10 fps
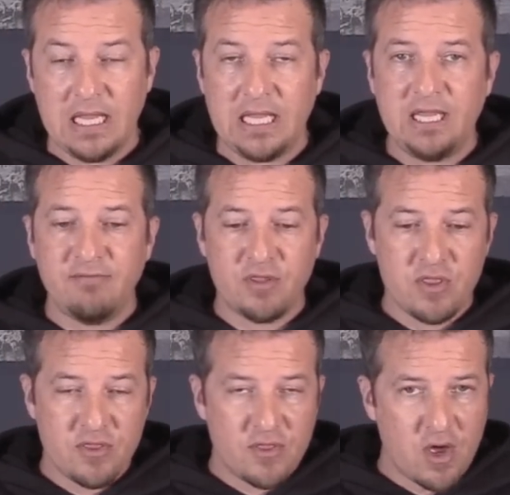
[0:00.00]

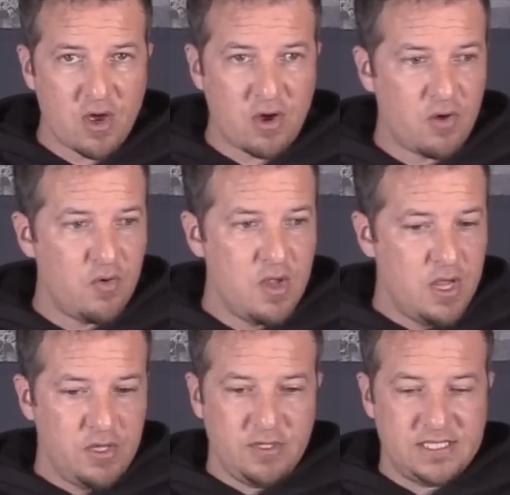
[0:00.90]
Even though,
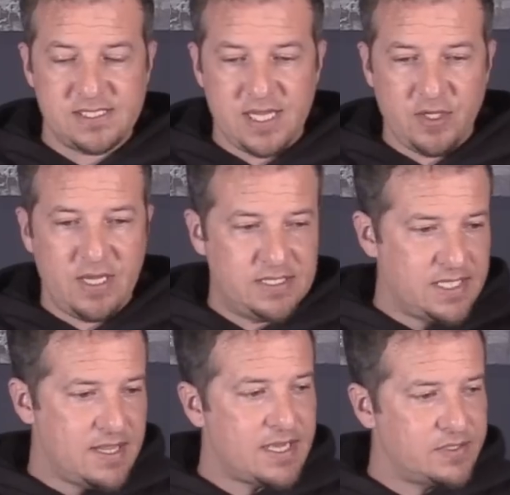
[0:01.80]
let's say you had
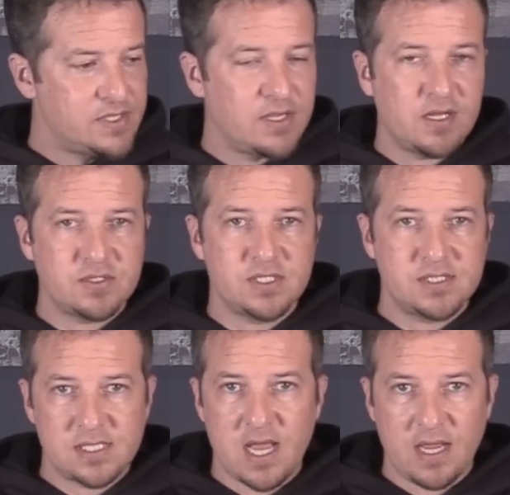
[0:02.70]
$10,000 in
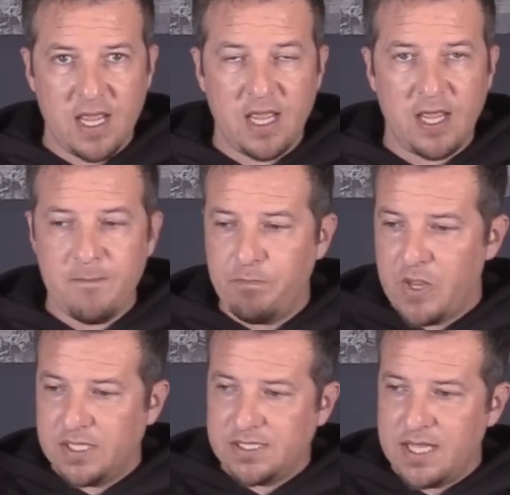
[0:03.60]
stock A,
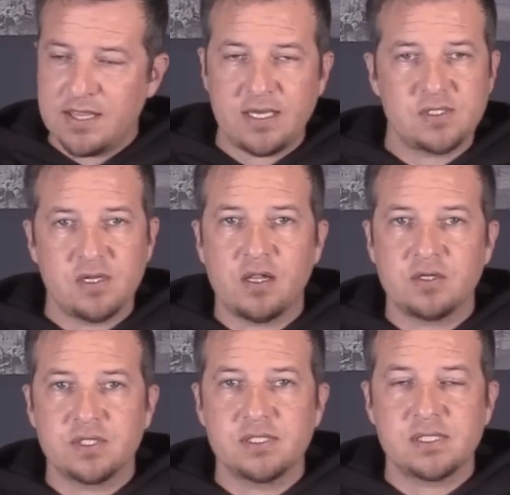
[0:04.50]

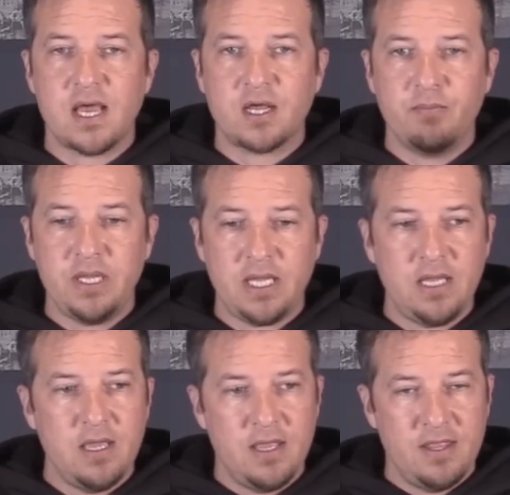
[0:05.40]
$10,000 in stock
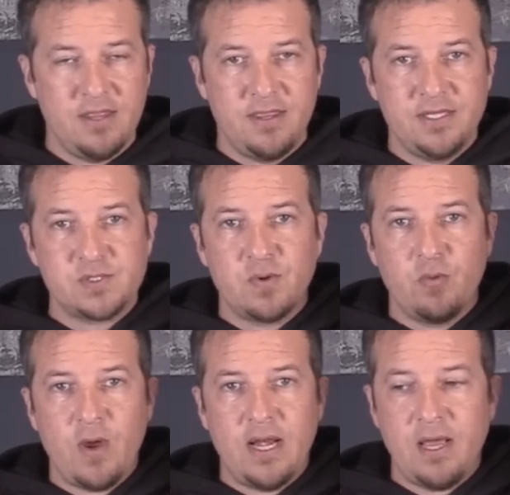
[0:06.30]
B, this
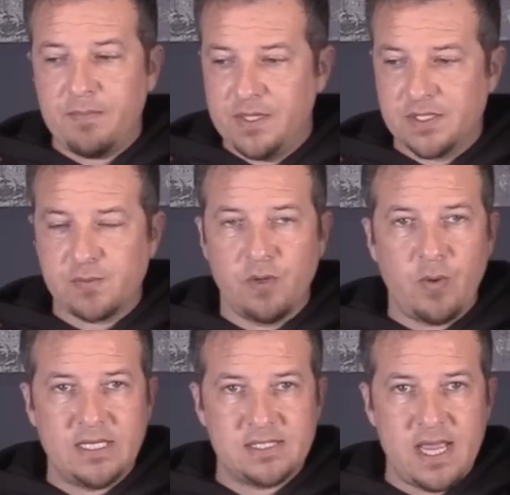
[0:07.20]
one went up, this one
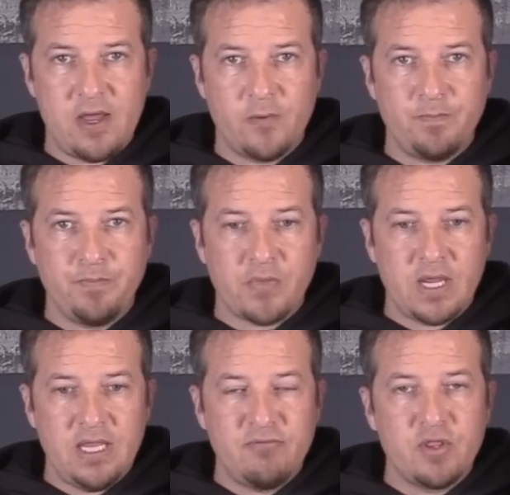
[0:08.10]
went down,
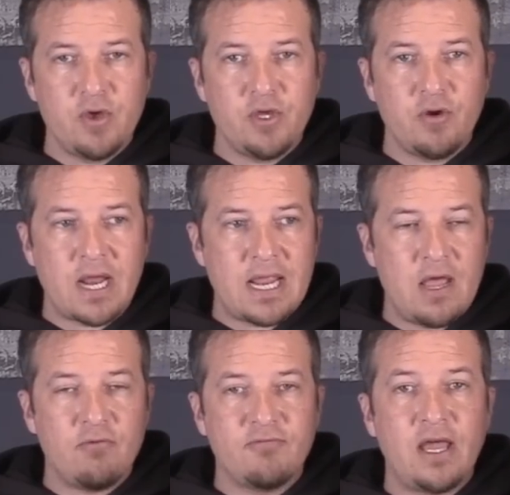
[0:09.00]
even though your
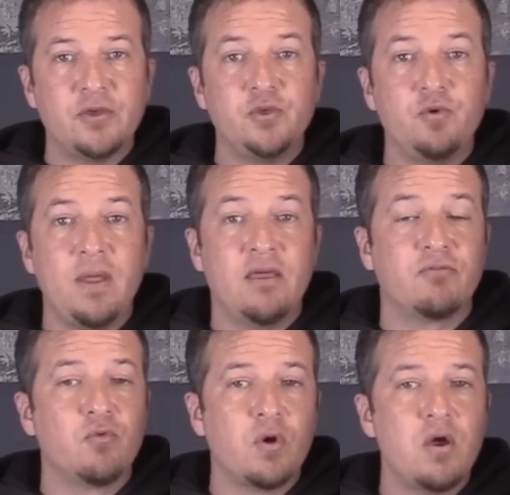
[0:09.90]
account value may
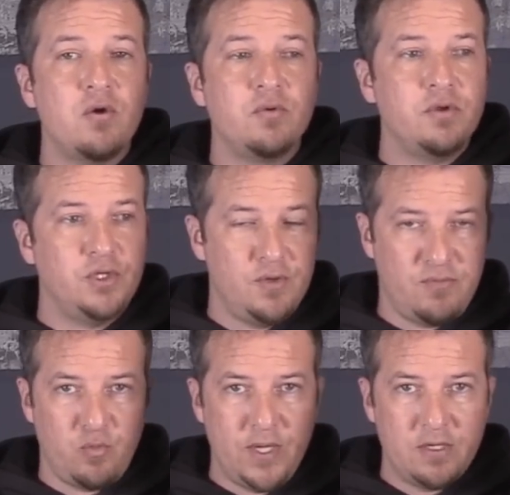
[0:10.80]
have grown, you
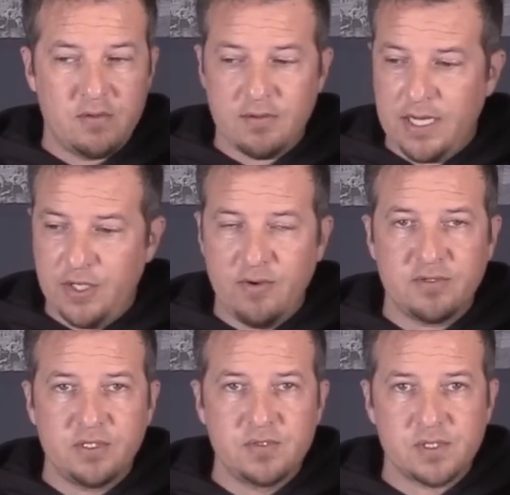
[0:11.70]
have a winner and you have
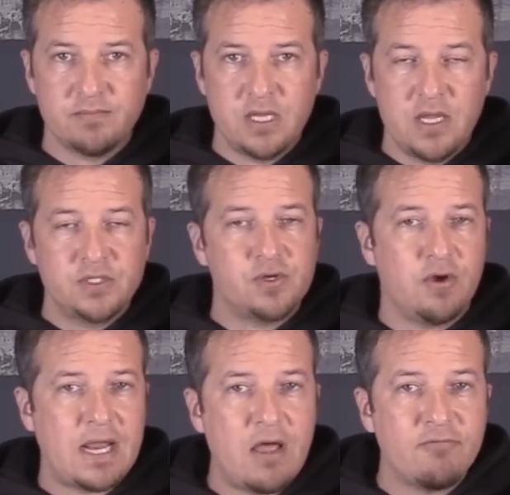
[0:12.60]
a loser. So
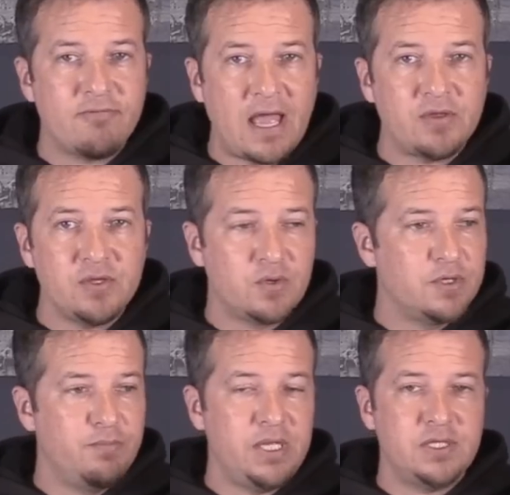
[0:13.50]
your account value
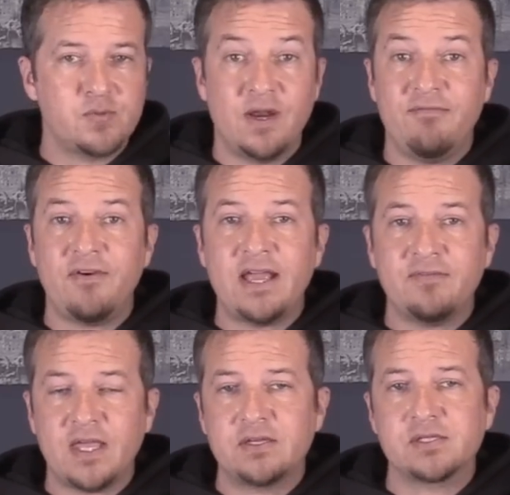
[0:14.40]
could be
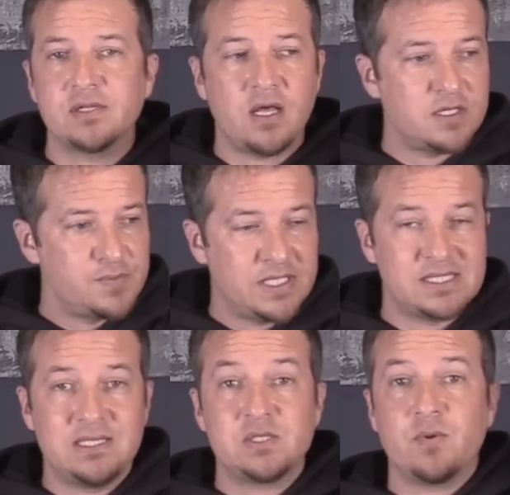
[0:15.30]
$25,000
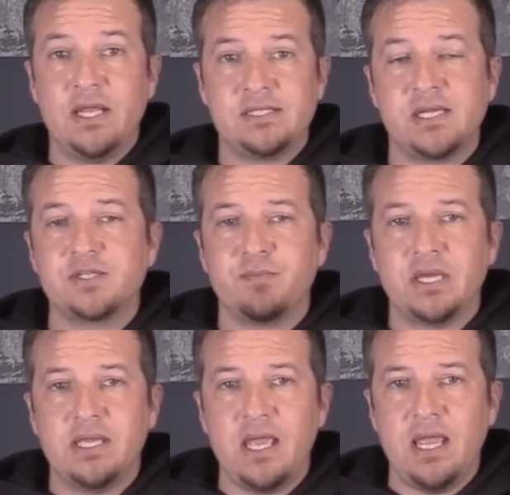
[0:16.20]
because this one had such a
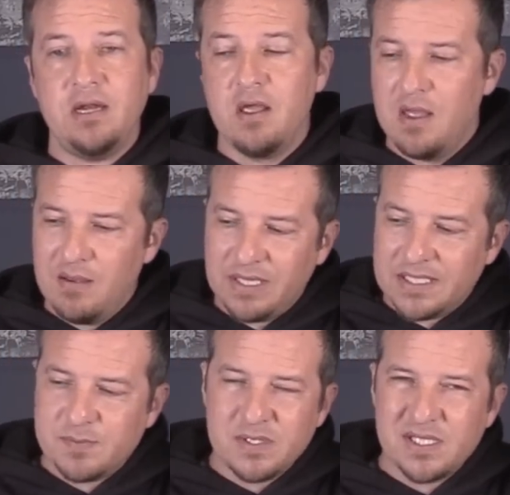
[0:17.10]
big gain, but
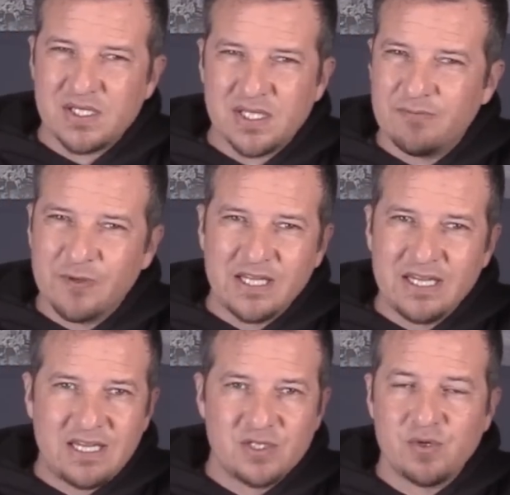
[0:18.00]
this position
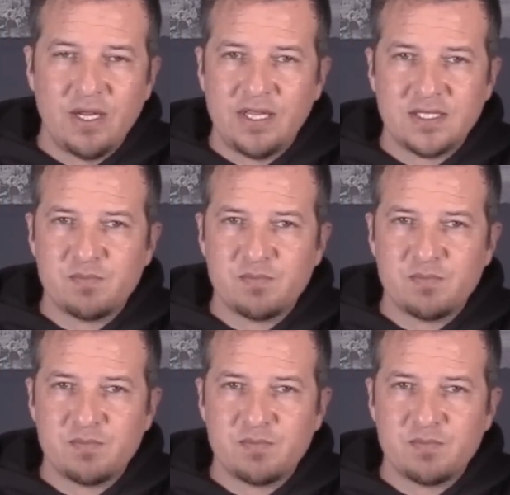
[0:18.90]
really didn't do anything